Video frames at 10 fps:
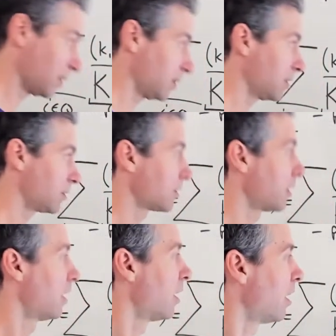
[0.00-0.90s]
is,
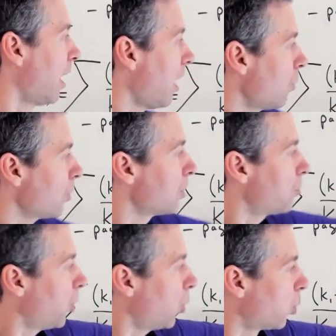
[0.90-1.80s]
how
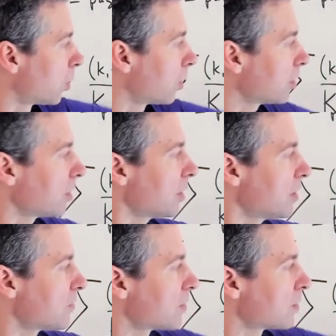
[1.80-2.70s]
important
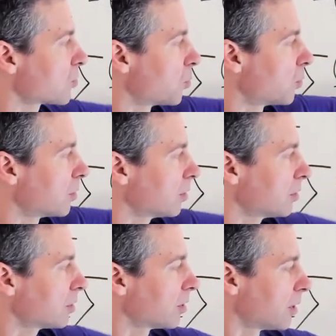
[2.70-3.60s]
is this
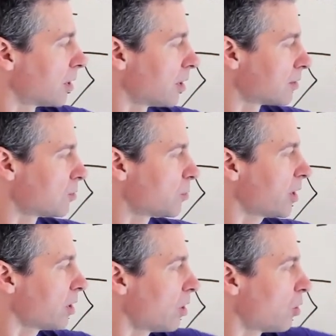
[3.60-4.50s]
word? Do we
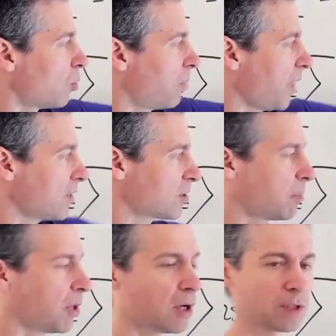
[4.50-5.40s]
know based
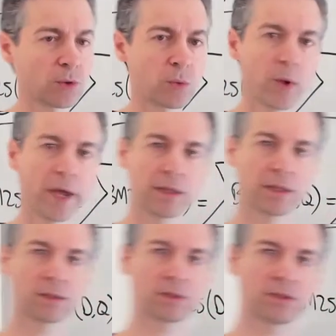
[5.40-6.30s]
upon the way that
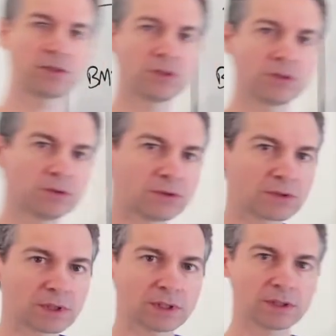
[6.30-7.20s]
it is
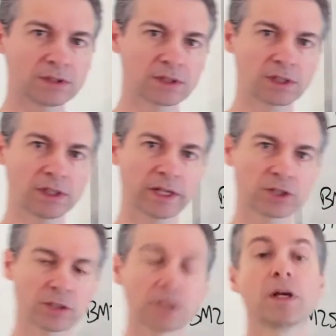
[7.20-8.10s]
used in the
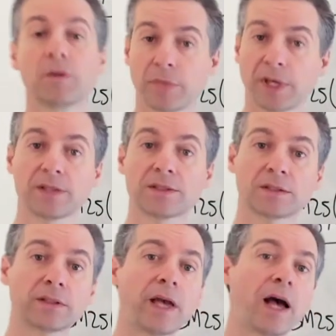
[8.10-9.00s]
collection?
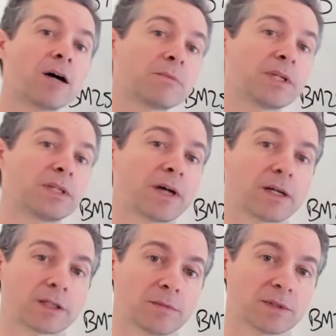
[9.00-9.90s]
Basically, how many
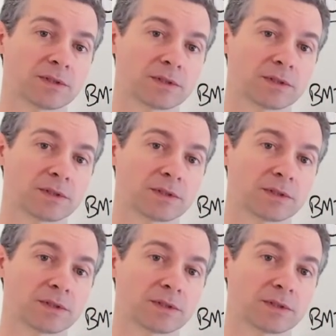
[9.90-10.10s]
documents